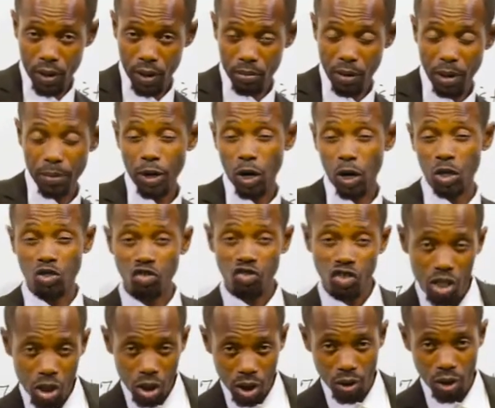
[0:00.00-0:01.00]
maybe
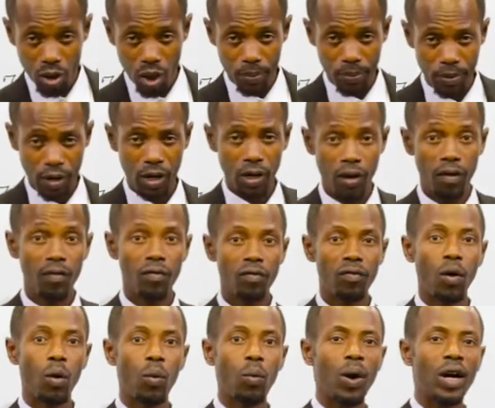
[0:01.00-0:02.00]
construction job,
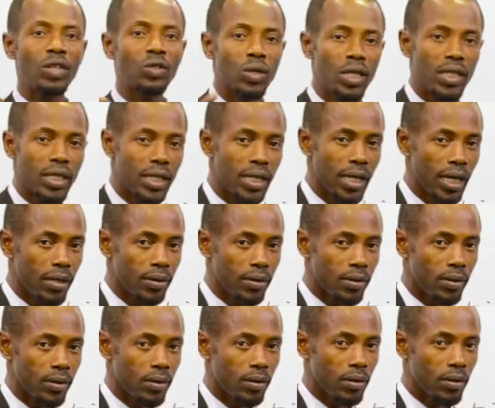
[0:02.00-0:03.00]
for 120 days.